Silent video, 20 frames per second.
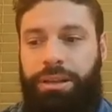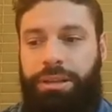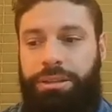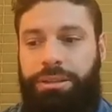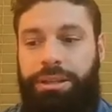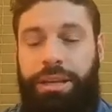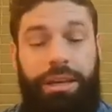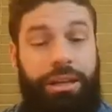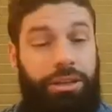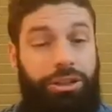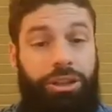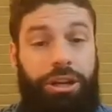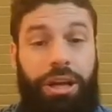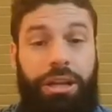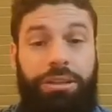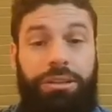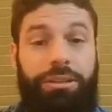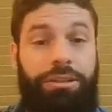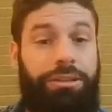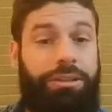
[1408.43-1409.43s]
take a
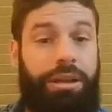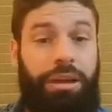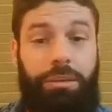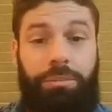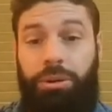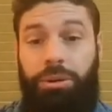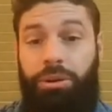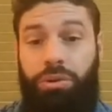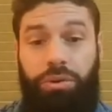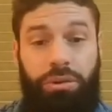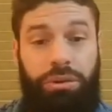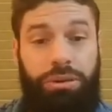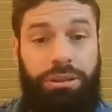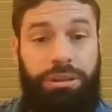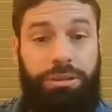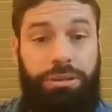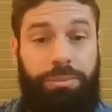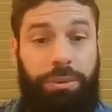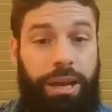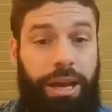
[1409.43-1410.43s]
chance, set up a Google
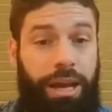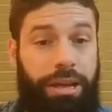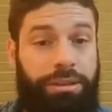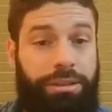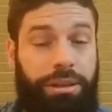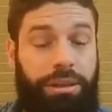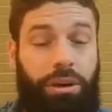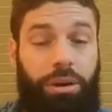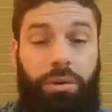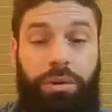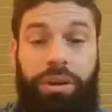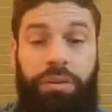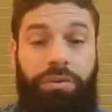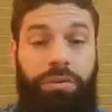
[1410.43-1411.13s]
Display Ads account.